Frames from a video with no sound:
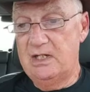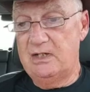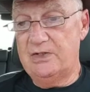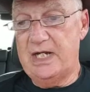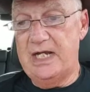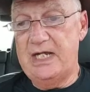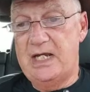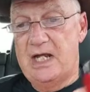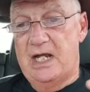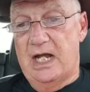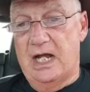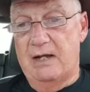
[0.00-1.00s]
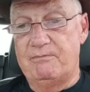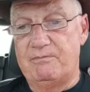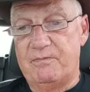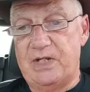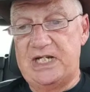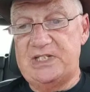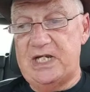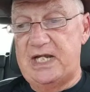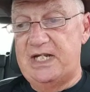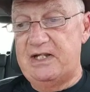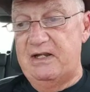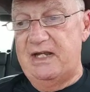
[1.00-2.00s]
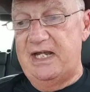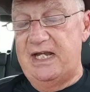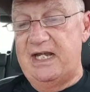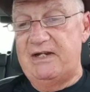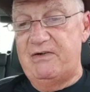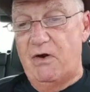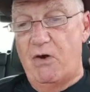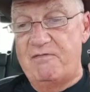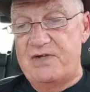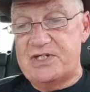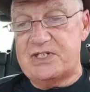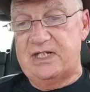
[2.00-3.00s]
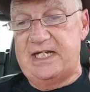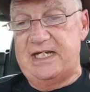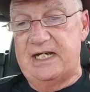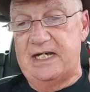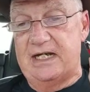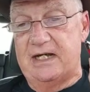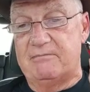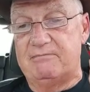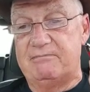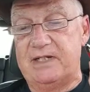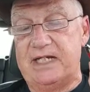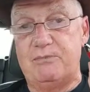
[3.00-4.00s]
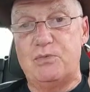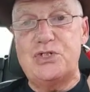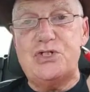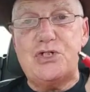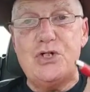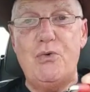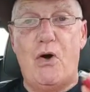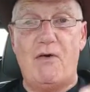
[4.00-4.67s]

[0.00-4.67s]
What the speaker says: Okay, it obviously it was too